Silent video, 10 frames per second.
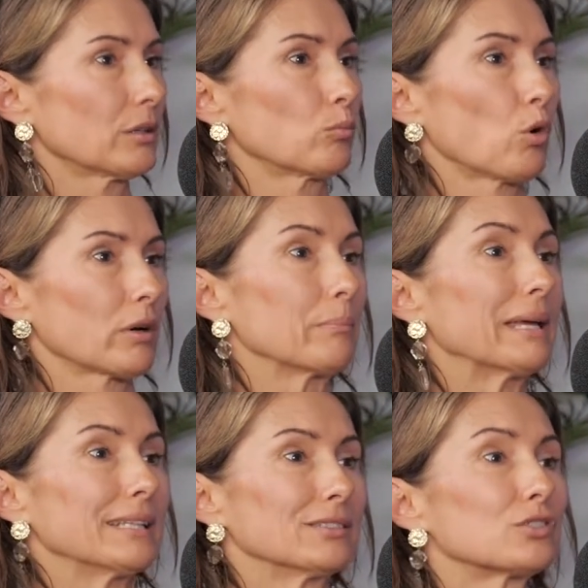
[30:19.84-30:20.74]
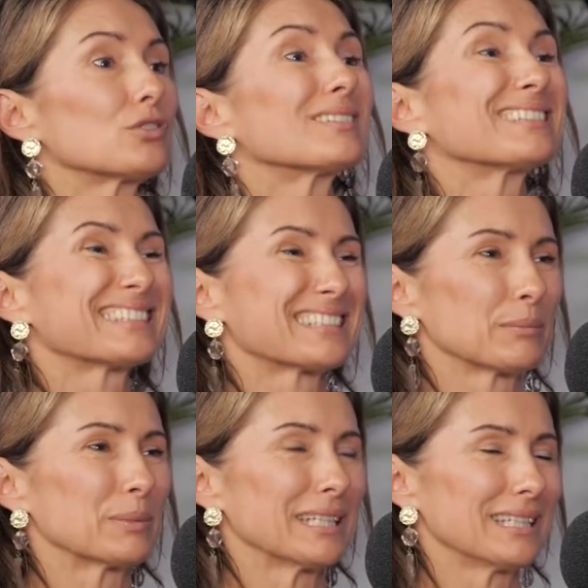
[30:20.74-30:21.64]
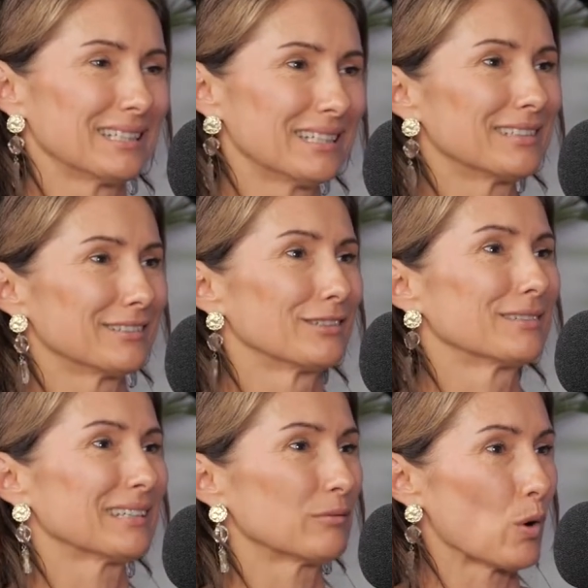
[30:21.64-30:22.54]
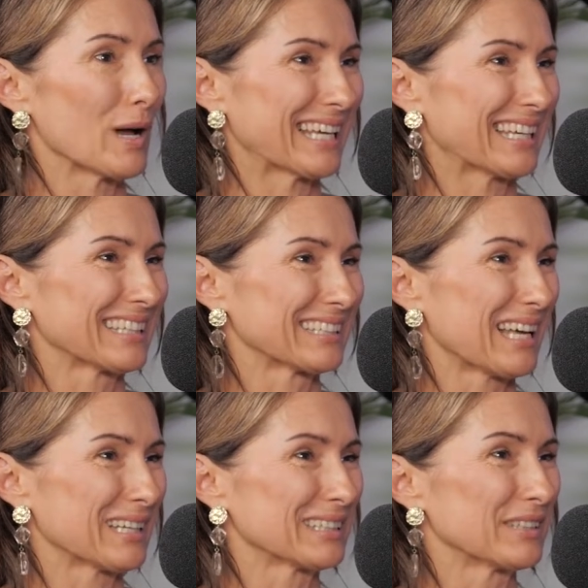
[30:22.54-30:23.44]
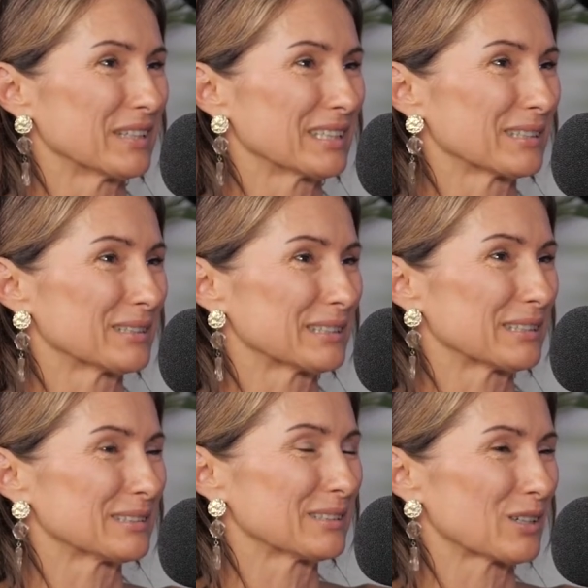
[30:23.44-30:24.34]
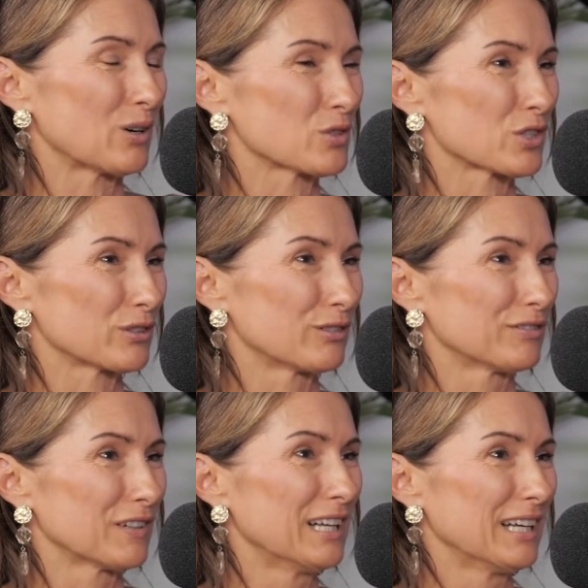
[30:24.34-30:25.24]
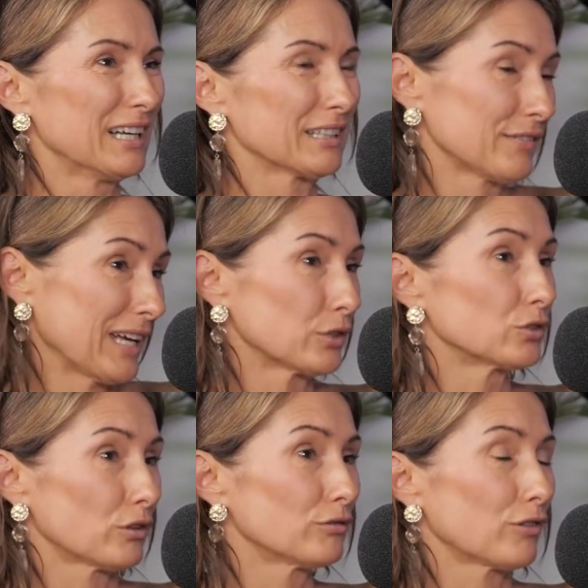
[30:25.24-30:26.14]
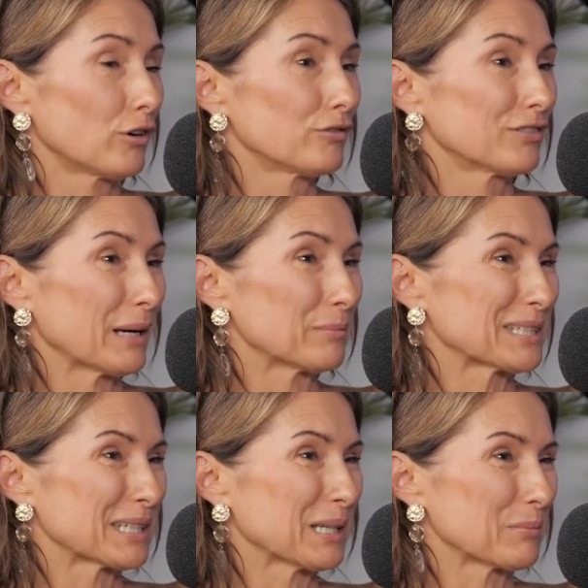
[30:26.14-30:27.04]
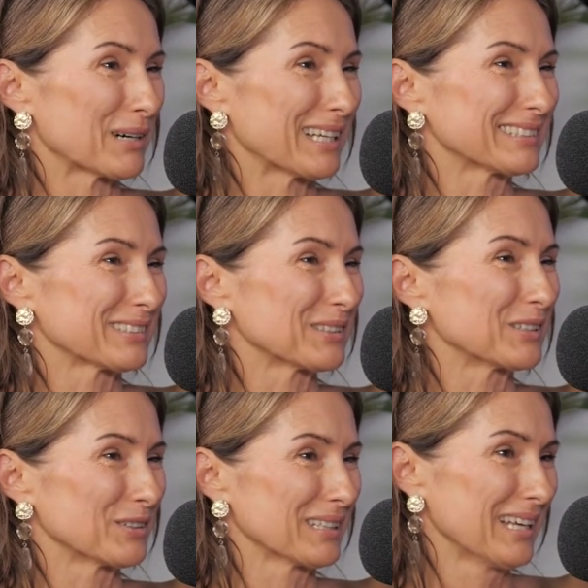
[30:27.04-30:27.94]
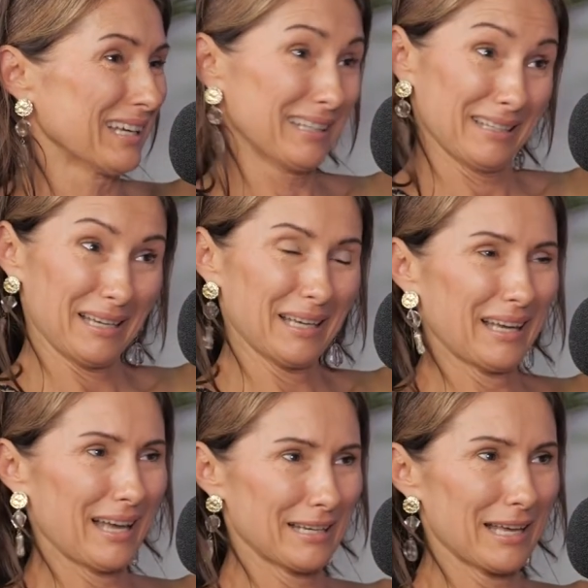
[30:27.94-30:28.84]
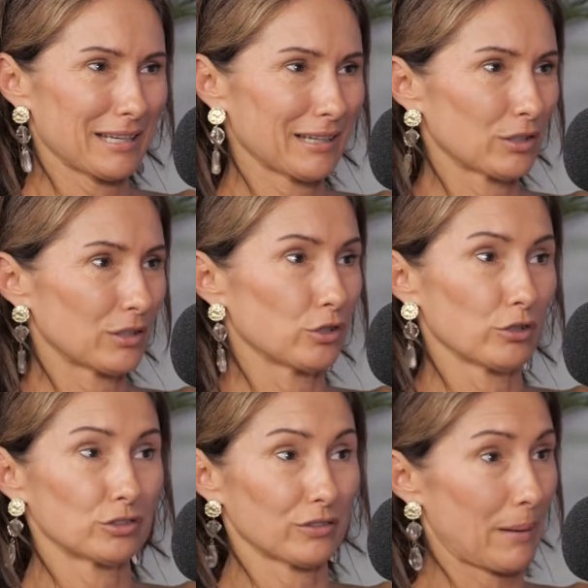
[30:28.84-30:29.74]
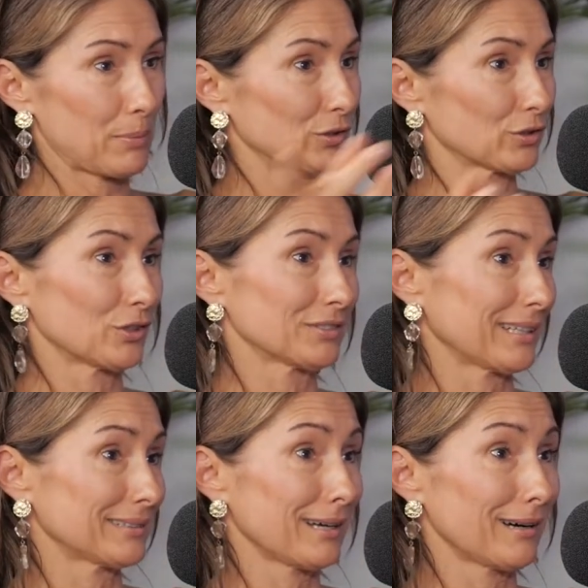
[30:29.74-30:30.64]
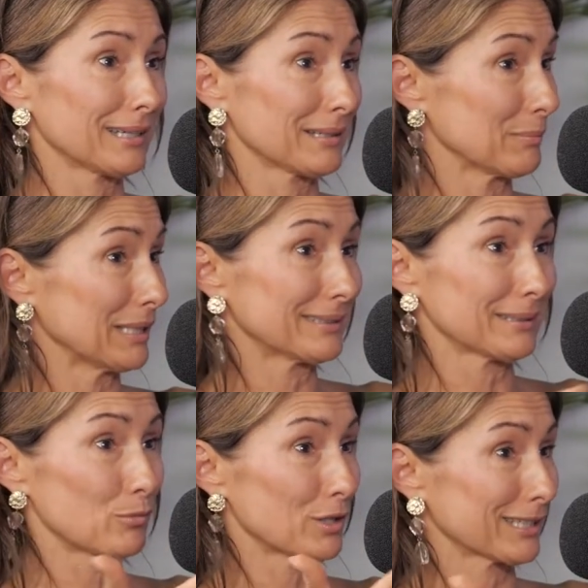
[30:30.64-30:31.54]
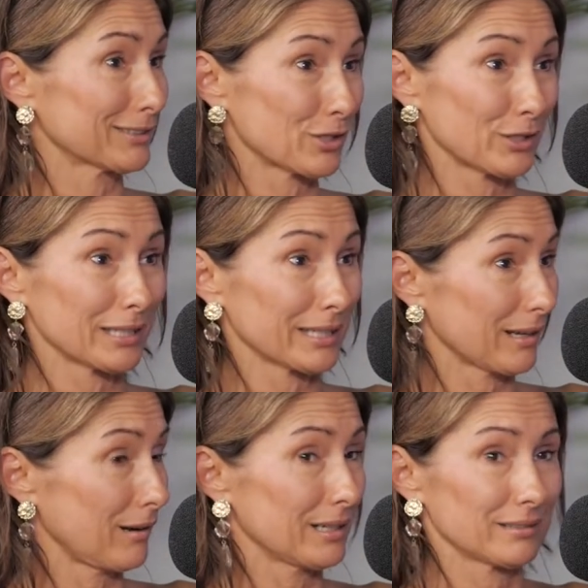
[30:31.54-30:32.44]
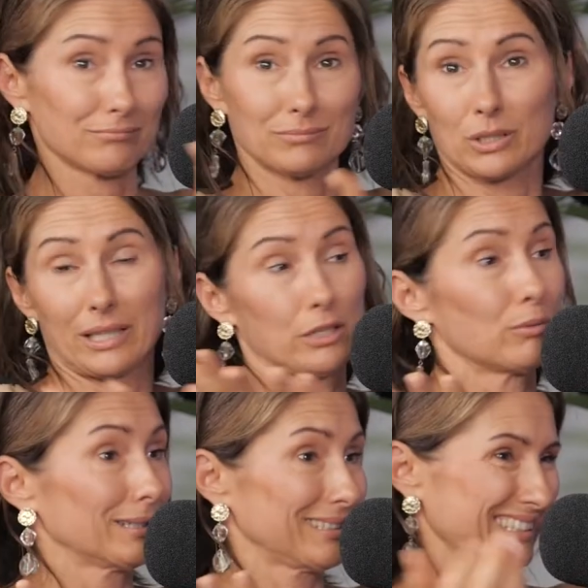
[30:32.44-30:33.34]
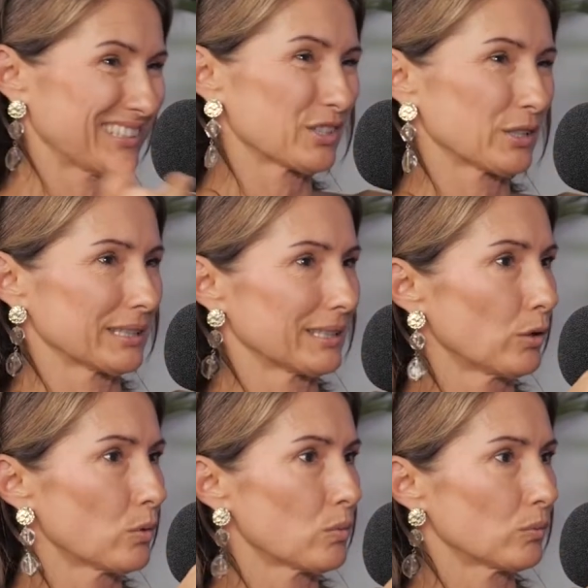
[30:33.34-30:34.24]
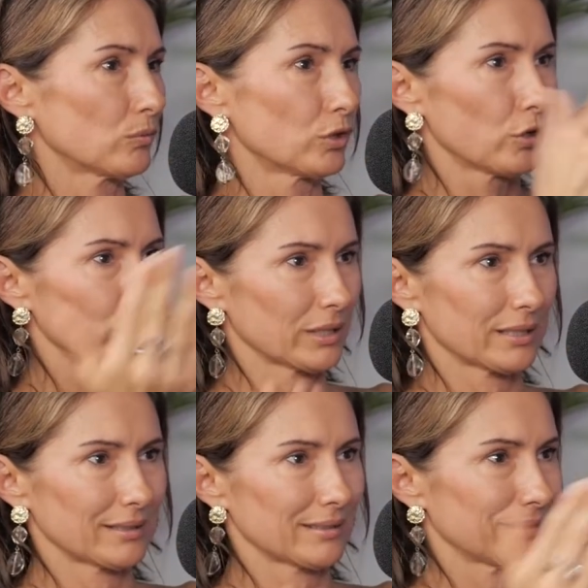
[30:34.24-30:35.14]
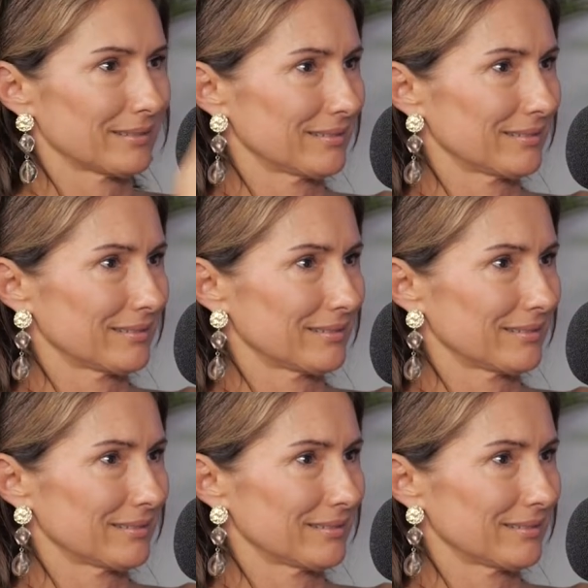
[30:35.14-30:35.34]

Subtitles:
what it means to be working and living the culture of and the values of that particular brand. So so that person goes outside and meets someone externally, a client, anyone externally, they'll know that it's